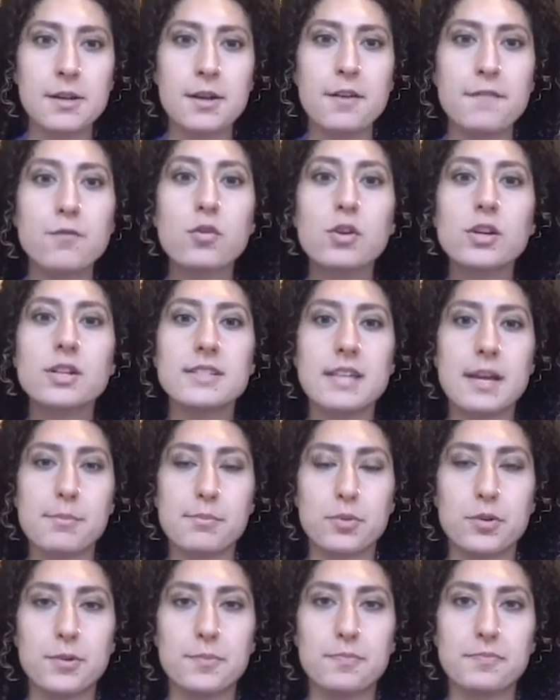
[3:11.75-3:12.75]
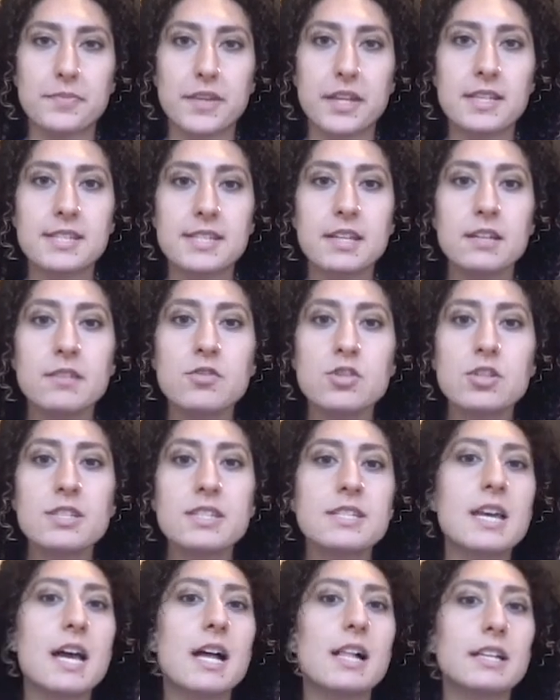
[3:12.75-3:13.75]
For example, instead of just
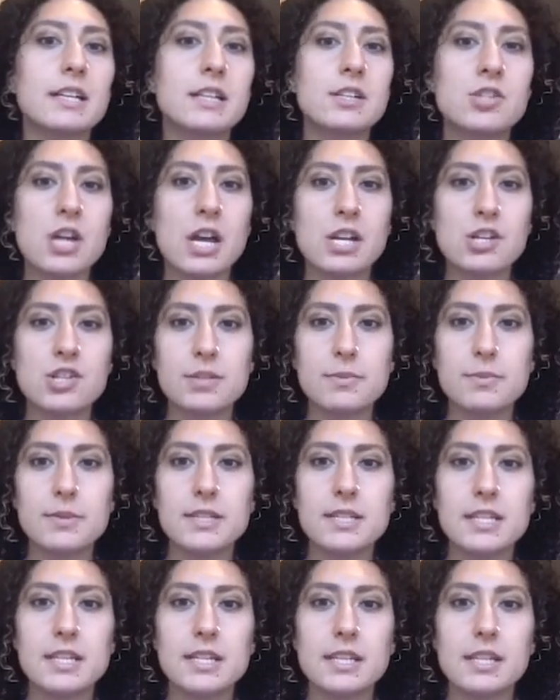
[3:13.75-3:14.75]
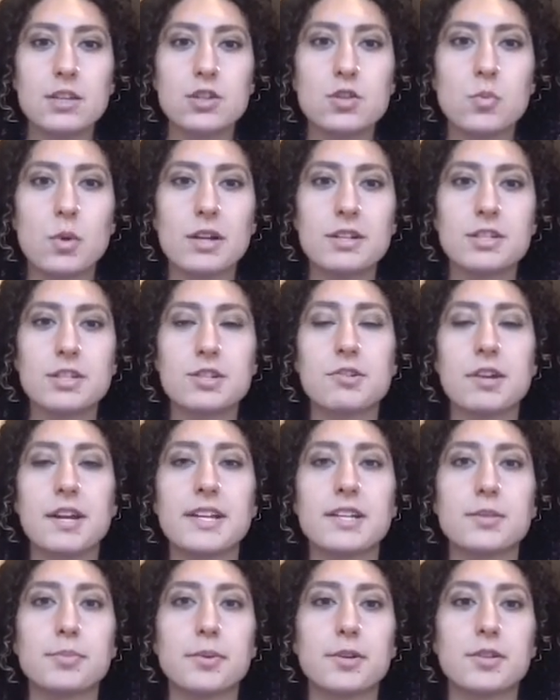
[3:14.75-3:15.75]
telling ChatGPT that you want to create
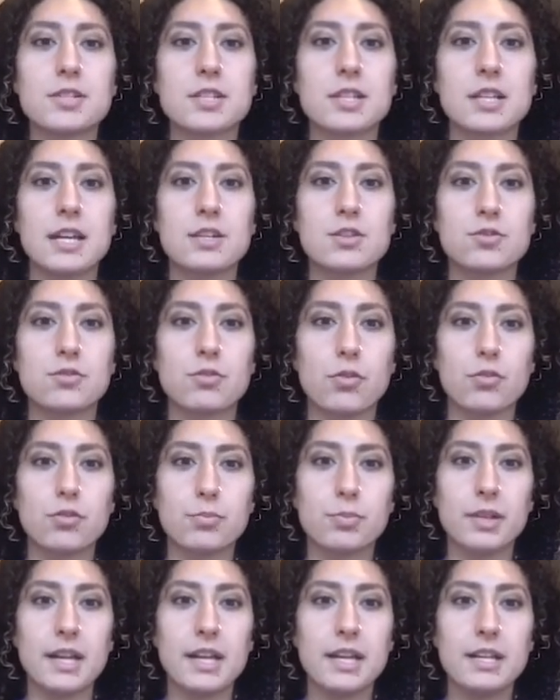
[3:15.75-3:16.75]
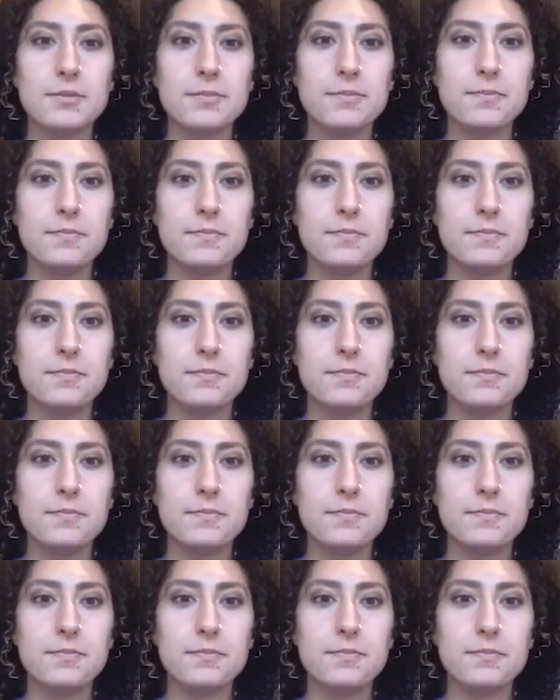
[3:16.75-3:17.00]
a personalized growth plan,